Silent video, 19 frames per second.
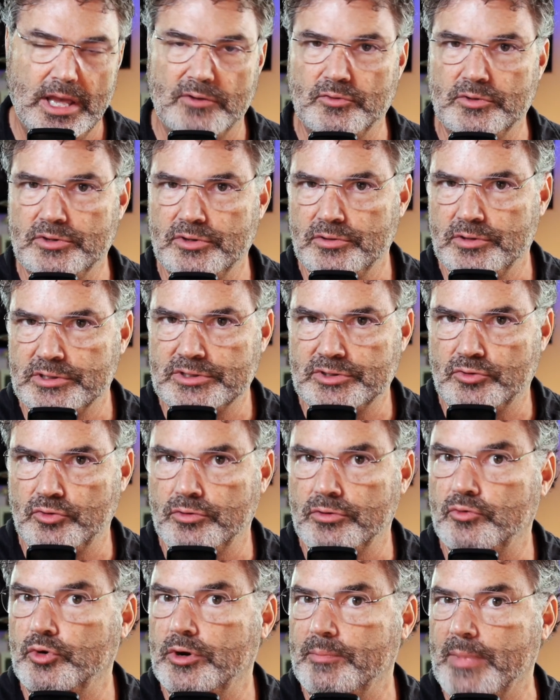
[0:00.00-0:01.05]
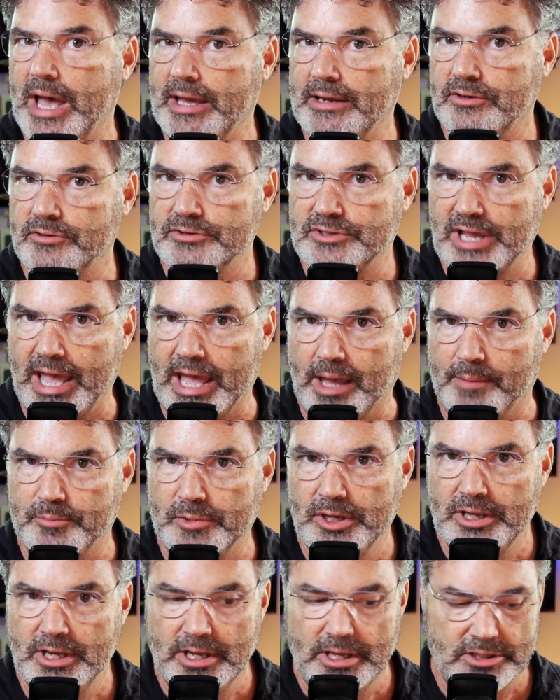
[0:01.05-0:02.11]
And we do this through the Reminders app.
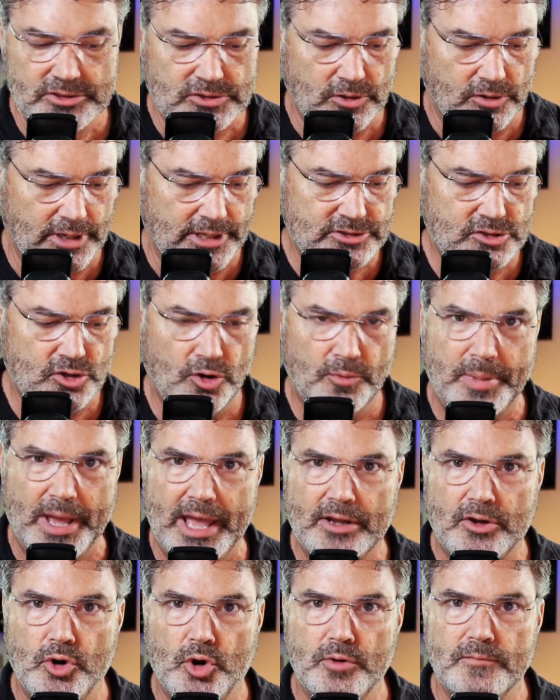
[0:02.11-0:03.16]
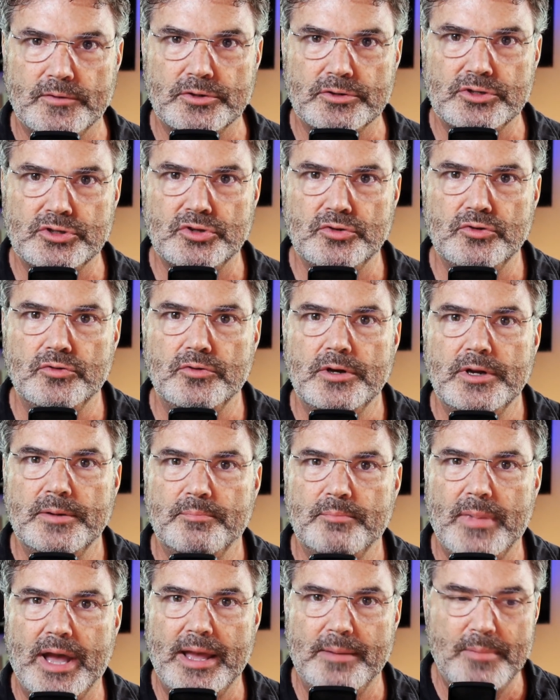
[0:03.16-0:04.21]
So let's go back over to
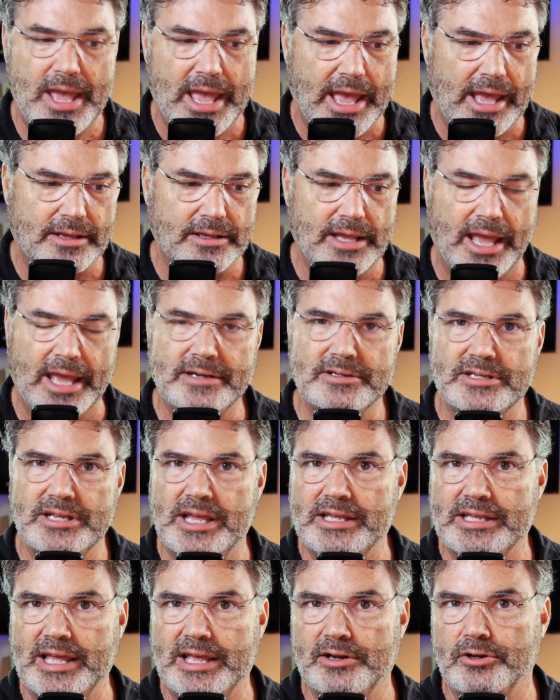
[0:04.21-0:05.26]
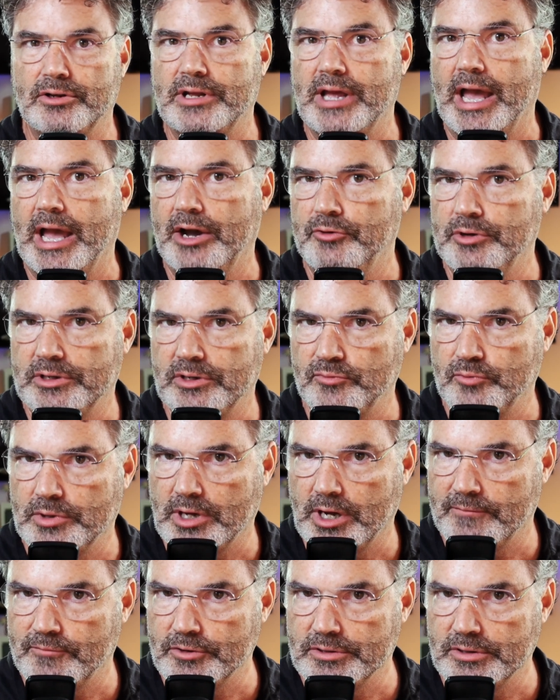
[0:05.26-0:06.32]
my Mac and take a look at how we can
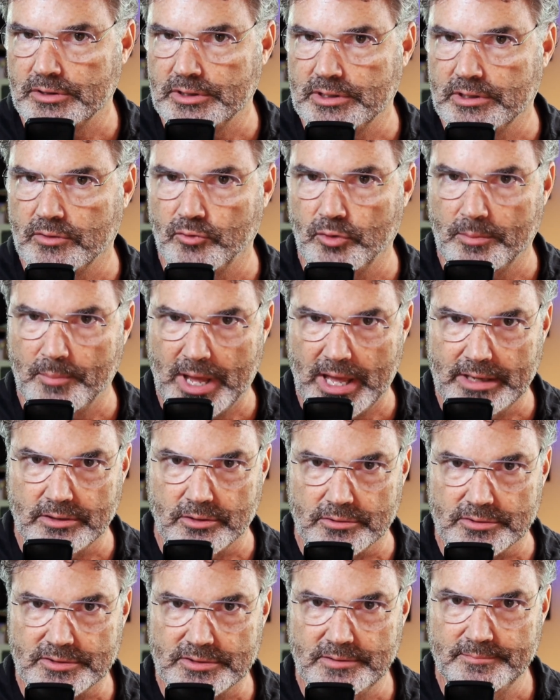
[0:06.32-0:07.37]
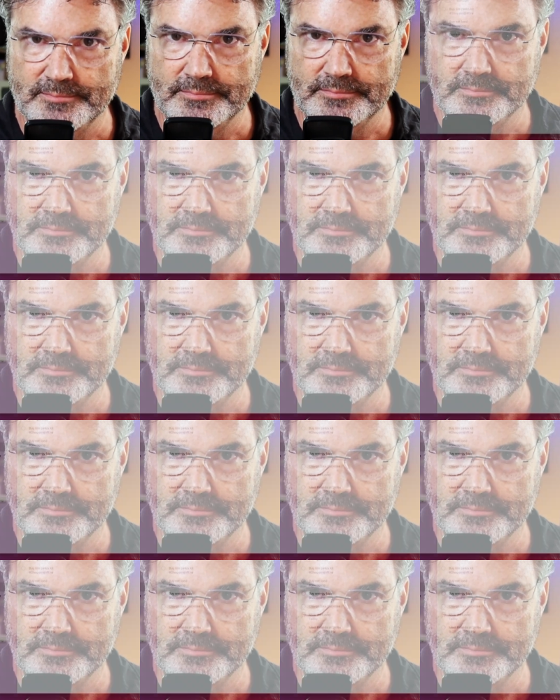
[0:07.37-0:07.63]
recover deleted reminders.